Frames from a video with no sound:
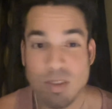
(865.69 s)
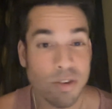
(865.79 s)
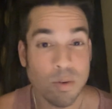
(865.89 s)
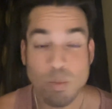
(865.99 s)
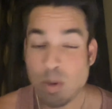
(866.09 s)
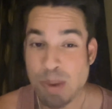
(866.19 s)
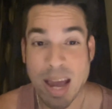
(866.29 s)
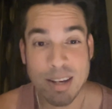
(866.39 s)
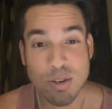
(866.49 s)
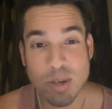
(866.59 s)
with
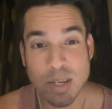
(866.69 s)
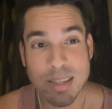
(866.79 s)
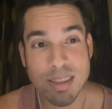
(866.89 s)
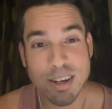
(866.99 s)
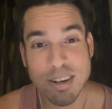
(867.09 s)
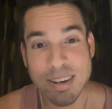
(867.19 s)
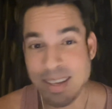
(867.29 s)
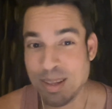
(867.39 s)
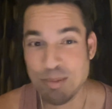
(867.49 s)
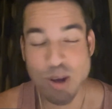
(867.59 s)
Paddy going in there
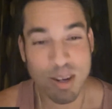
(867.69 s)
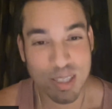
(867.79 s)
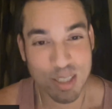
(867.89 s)
and them talking